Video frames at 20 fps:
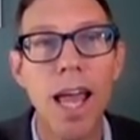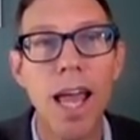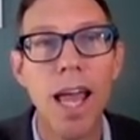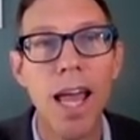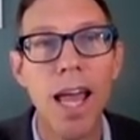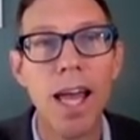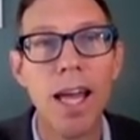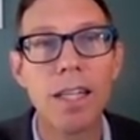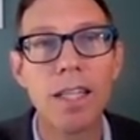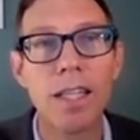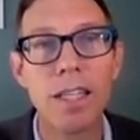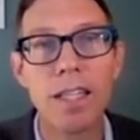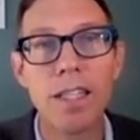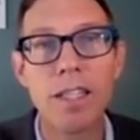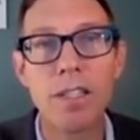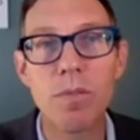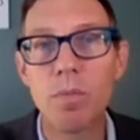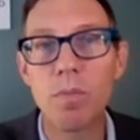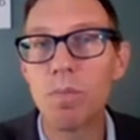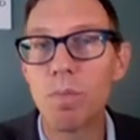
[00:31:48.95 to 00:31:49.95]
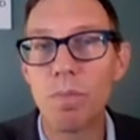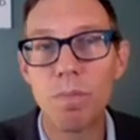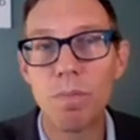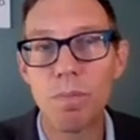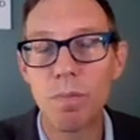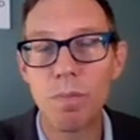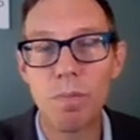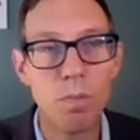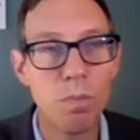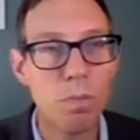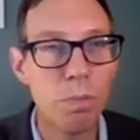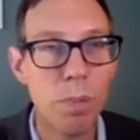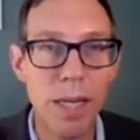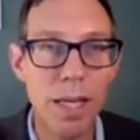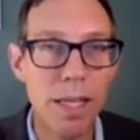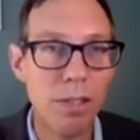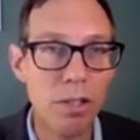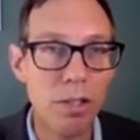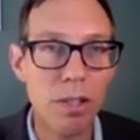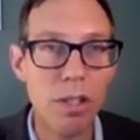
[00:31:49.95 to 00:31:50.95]
and it's
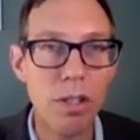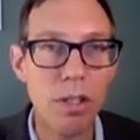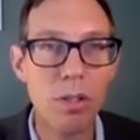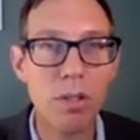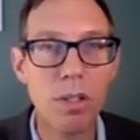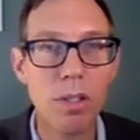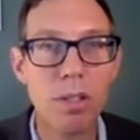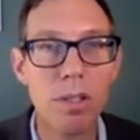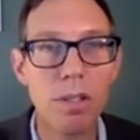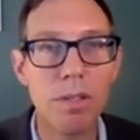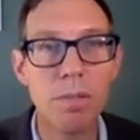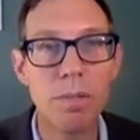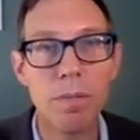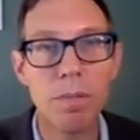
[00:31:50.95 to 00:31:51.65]
been introduced